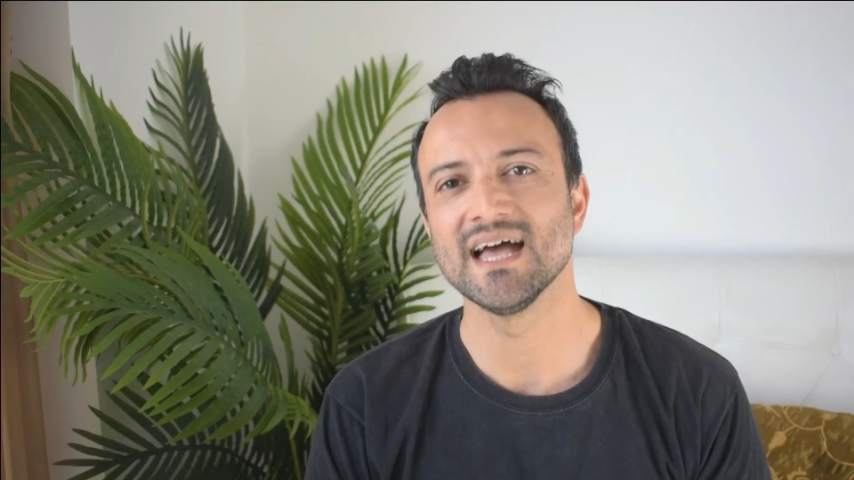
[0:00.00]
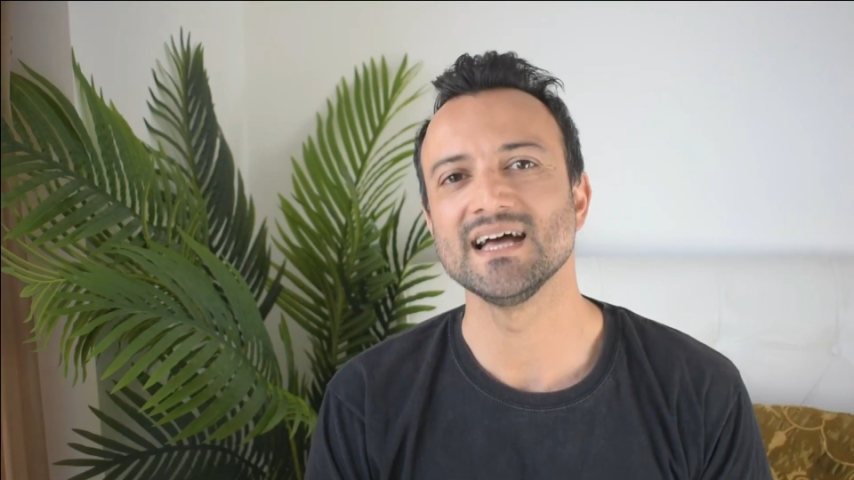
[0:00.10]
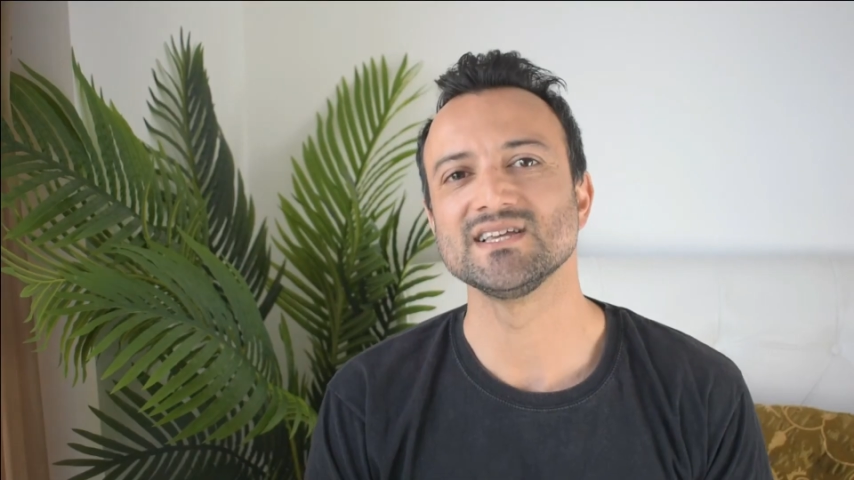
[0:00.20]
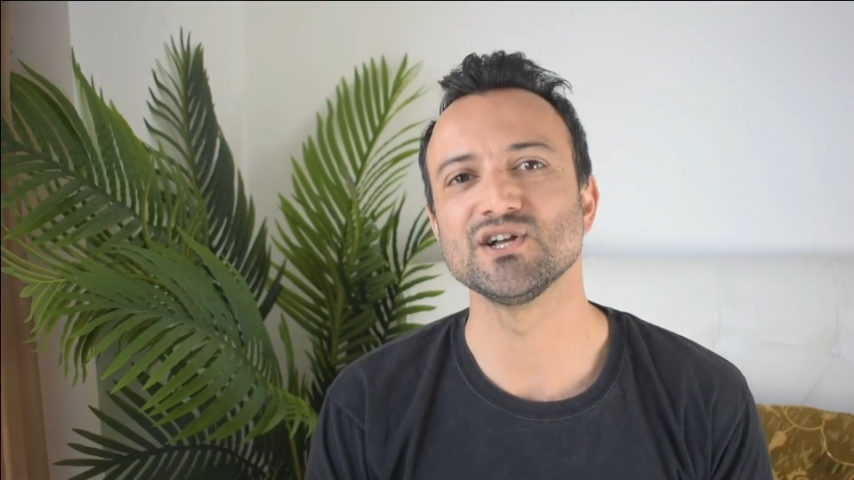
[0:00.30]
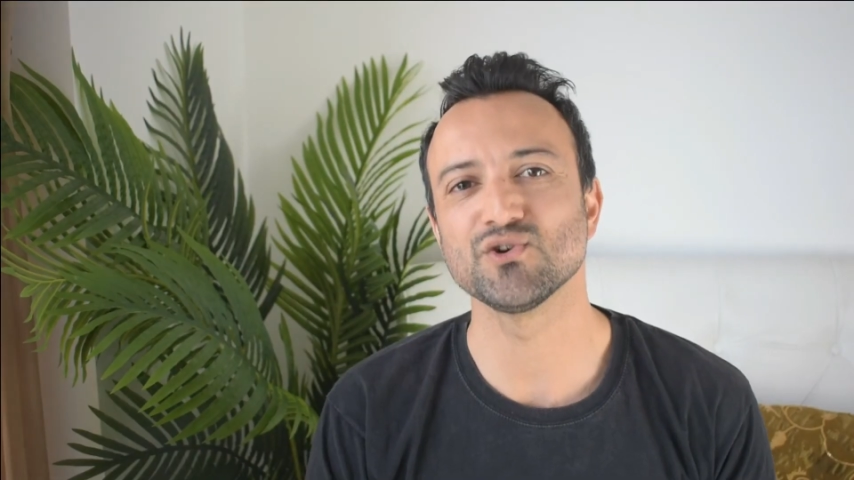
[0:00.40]

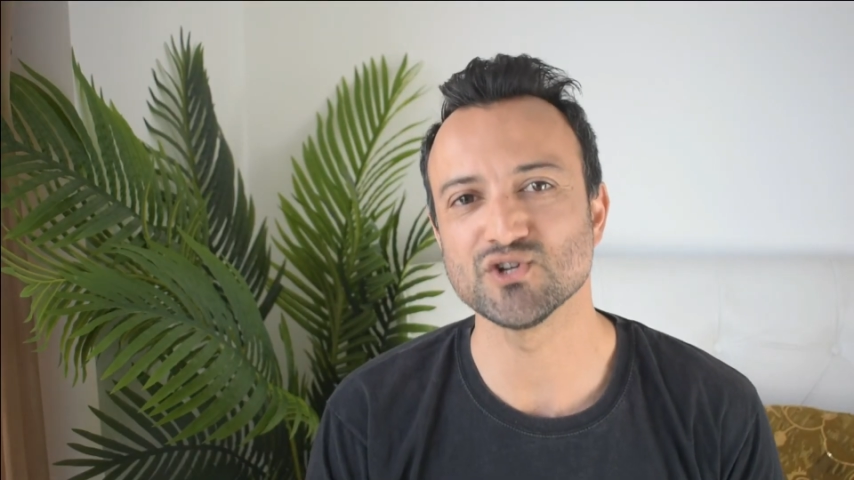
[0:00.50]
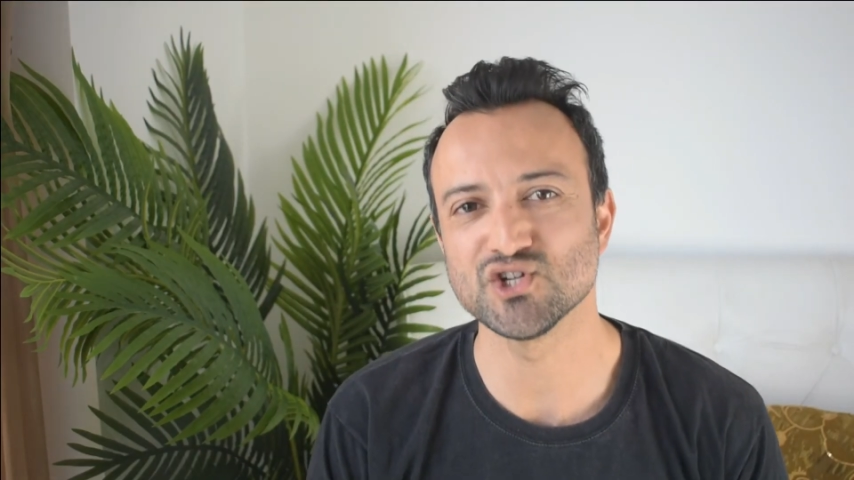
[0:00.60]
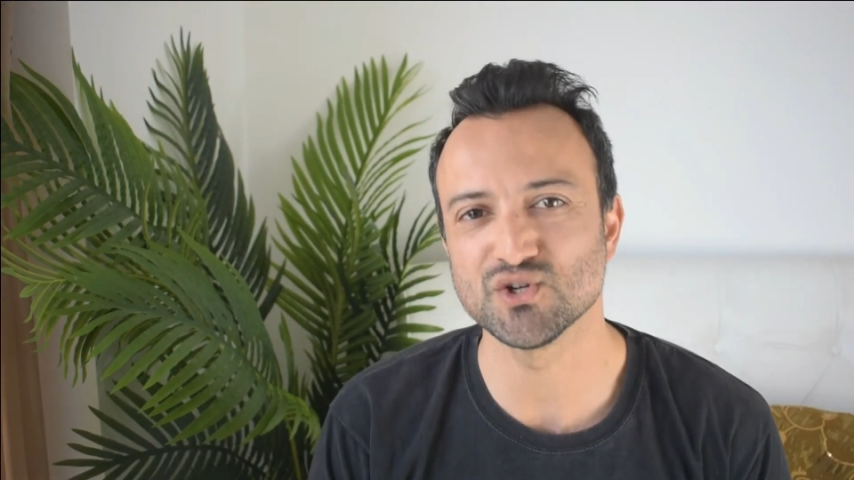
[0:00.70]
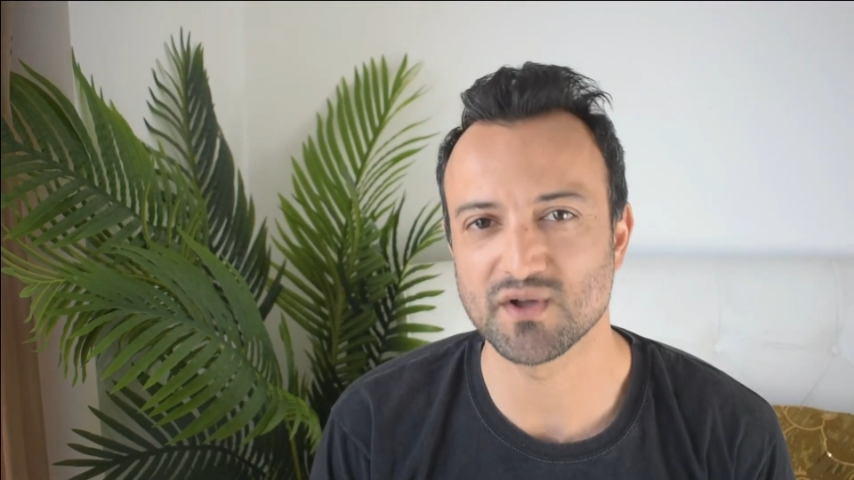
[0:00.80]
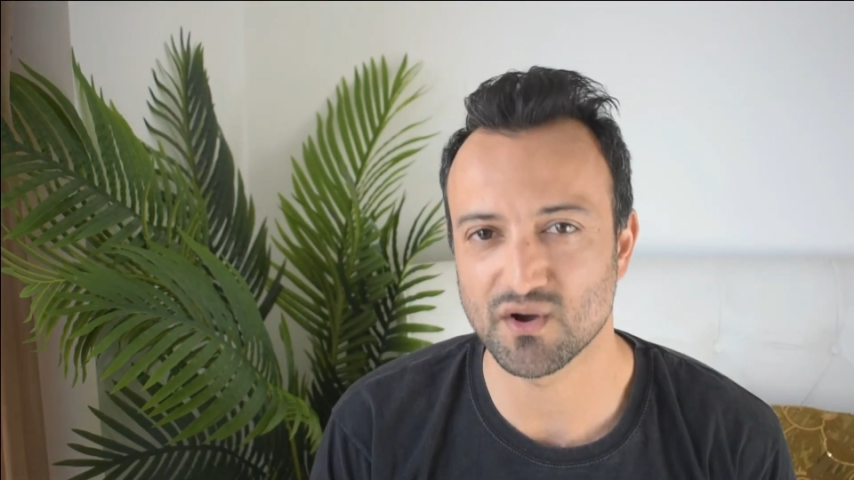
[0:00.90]
Children
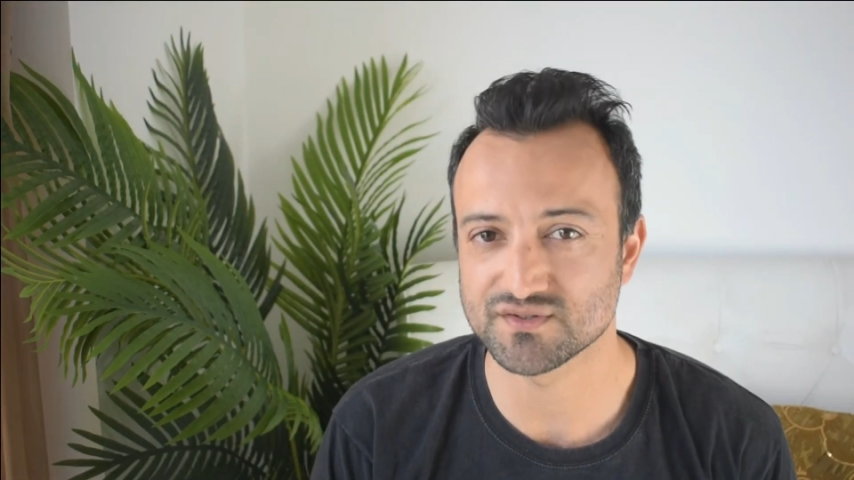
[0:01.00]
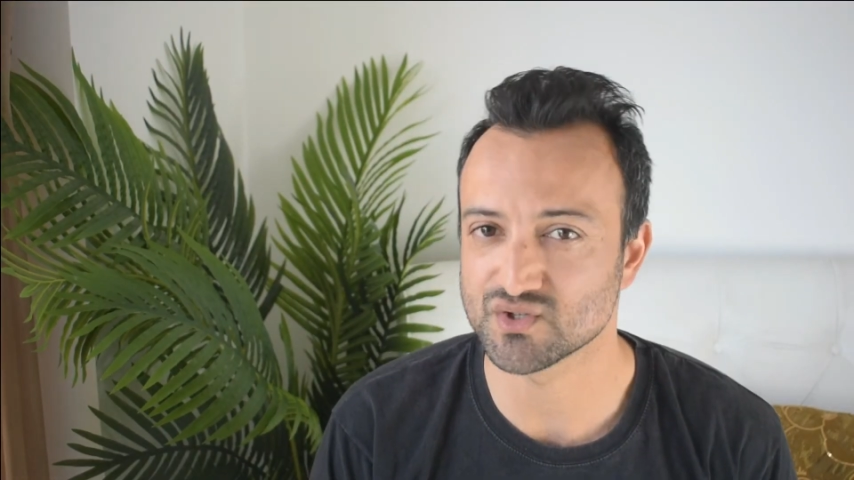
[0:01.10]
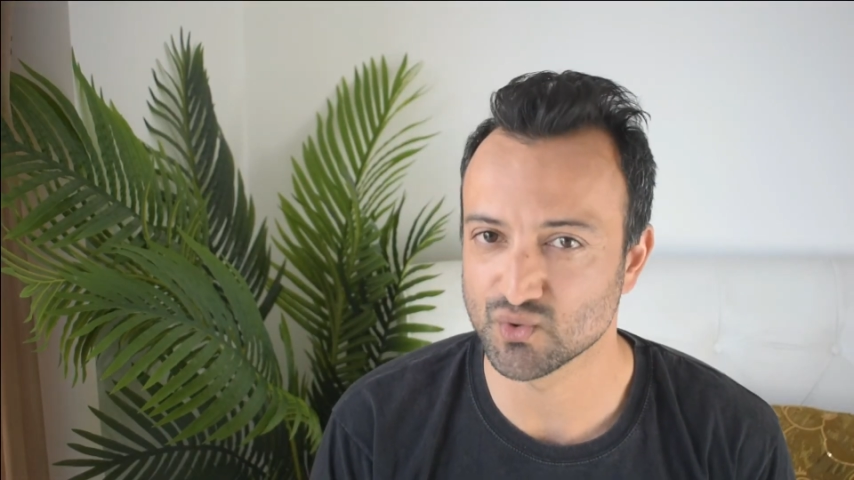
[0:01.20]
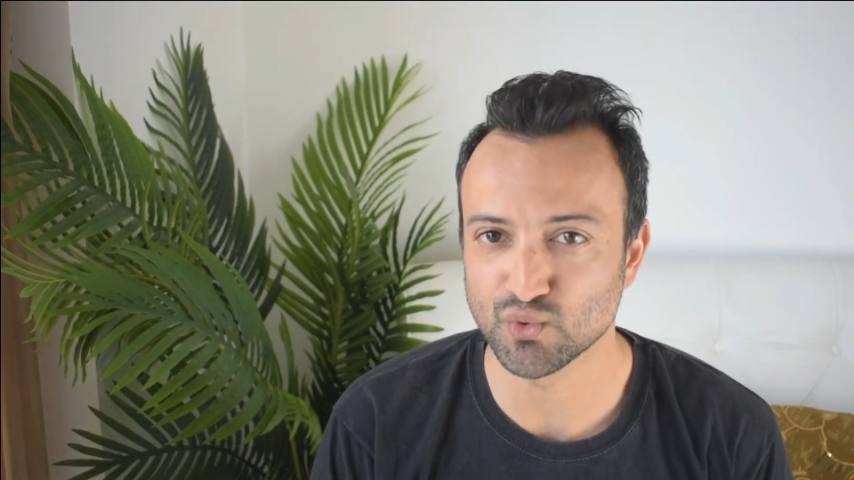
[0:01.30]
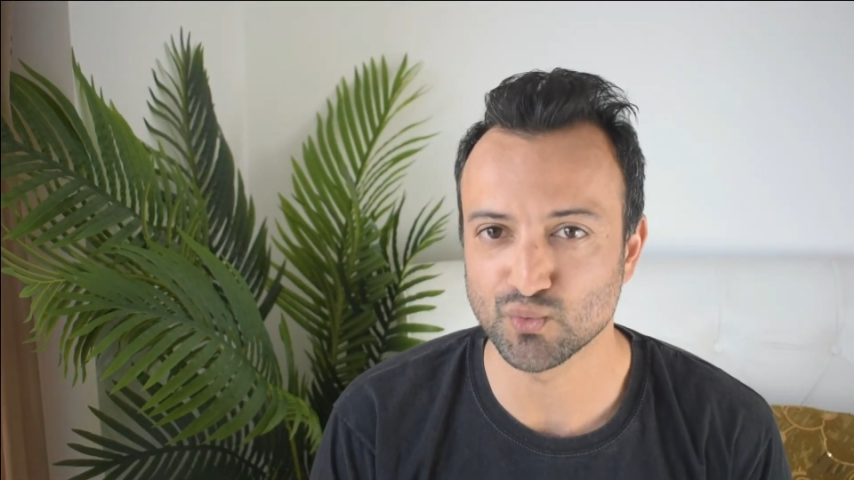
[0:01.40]
should be off
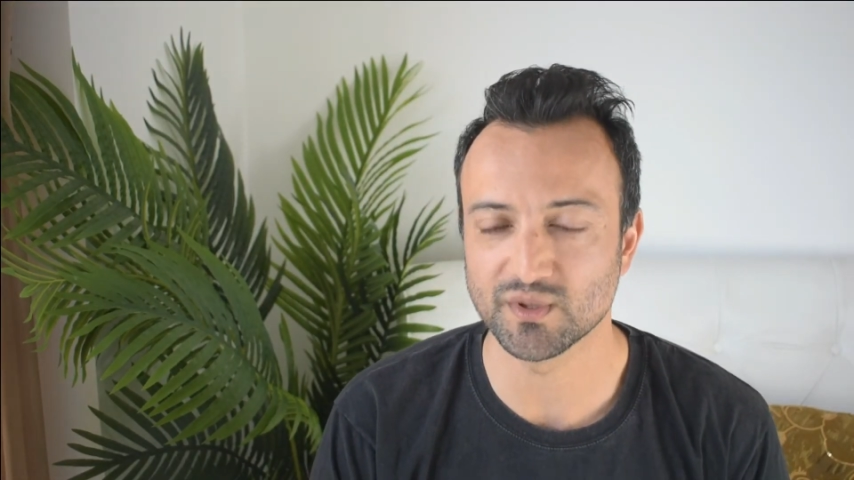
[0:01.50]
school,